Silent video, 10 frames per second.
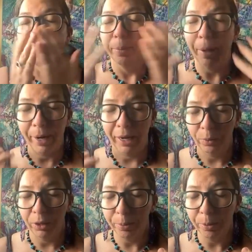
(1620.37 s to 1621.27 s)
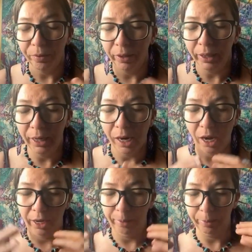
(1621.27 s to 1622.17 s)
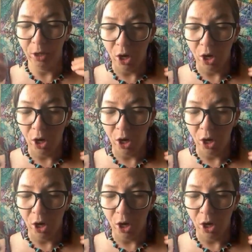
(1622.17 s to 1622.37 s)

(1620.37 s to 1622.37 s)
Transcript: My mind works perfectly. I am